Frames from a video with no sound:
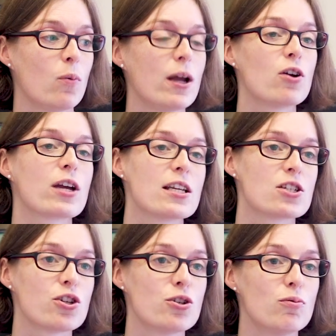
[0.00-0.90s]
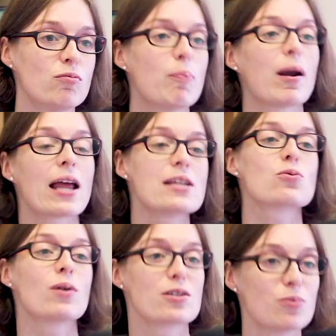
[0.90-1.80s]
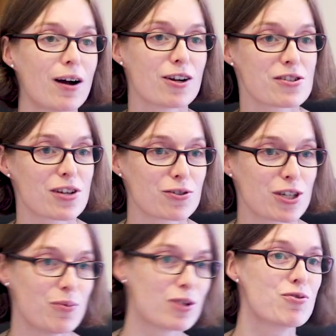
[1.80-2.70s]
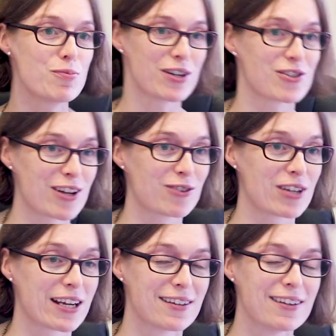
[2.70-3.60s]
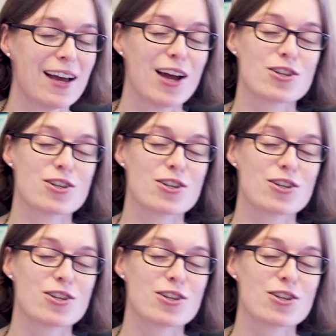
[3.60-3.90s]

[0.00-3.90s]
we're looking to replace one-to-one consulting with group consulting, and